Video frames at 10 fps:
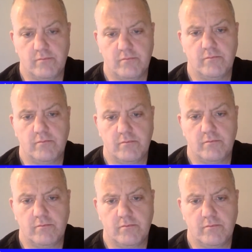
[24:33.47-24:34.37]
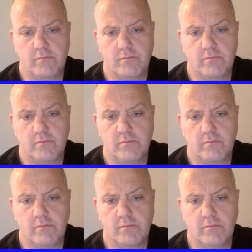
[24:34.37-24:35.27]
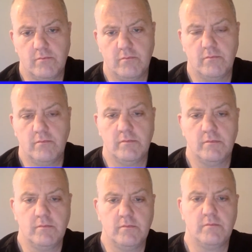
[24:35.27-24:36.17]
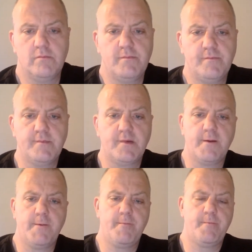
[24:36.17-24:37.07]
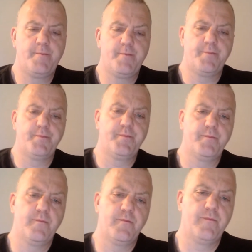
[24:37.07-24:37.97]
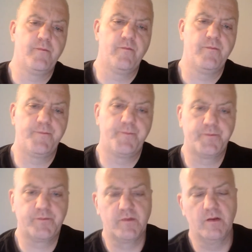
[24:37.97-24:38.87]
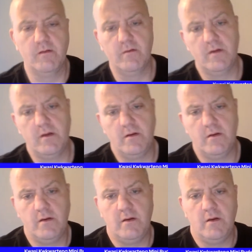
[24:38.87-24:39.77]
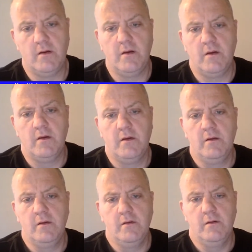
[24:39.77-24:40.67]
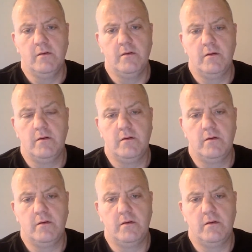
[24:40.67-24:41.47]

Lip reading: (silent)